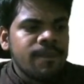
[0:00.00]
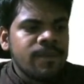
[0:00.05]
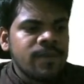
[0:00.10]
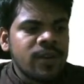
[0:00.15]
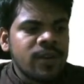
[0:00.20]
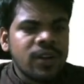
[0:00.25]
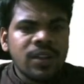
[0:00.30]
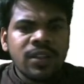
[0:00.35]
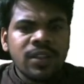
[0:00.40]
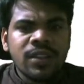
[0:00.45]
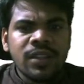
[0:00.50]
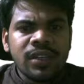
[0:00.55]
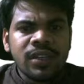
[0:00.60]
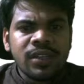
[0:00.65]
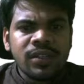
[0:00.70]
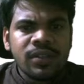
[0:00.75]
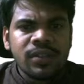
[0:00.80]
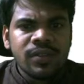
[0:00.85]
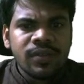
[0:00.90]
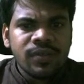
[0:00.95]
What is
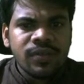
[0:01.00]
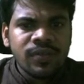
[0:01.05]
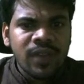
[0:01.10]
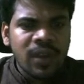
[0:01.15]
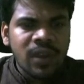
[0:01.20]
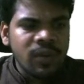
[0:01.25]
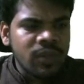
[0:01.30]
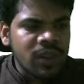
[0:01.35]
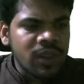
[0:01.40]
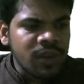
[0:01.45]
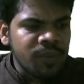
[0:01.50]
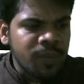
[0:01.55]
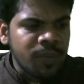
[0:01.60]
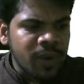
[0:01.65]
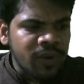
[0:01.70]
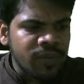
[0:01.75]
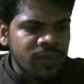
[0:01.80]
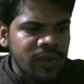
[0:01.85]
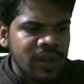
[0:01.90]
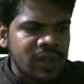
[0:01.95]
that? 5-3
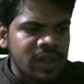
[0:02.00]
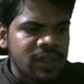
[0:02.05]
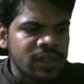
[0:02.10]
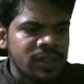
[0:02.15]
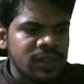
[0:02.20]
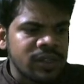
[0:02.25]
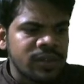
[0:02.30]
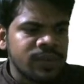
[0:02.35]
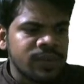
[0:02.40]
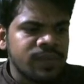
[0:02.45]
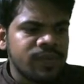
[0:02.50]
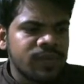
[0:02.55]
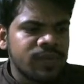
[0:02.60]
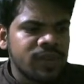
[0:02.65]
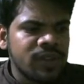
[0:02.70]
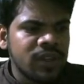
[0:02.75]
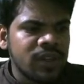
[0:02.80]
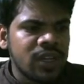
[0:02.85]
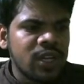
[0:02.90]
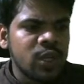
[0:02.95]
perfect,
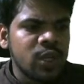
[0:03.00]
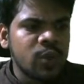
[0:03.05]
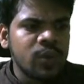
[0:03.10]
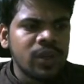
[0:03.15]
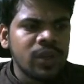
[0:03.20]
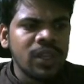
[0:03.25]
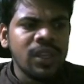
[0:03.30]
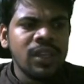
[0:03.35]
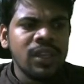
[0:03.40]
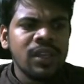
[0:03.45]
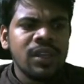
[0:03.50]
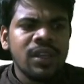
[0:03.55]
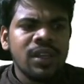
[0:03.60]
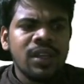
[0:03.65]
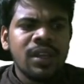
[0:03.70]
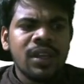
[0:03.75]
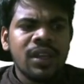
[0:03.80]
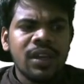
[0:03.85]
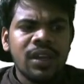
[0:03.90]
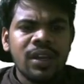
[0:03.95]
Gyaneshwari.
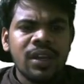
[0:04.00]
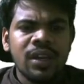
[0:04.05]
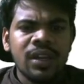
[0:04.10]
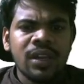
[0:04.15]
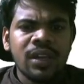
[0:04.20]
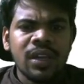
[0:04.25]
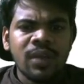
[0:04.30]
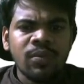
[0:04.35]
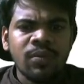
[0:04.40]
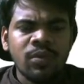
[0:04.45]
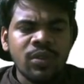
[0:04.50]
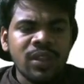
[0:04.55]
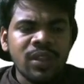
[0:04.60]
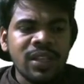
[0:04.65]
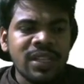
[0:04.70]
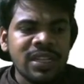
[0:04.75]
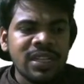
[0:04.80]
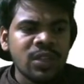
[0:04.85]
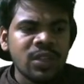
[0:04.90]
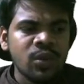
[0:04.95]
And come to the
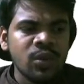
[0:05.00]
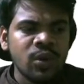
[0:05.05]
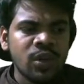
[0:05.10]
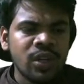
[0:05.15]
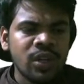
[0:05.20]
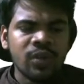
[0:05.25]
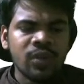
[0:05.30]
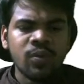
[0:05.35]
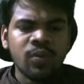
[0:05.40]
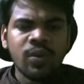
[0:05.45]
sixth question.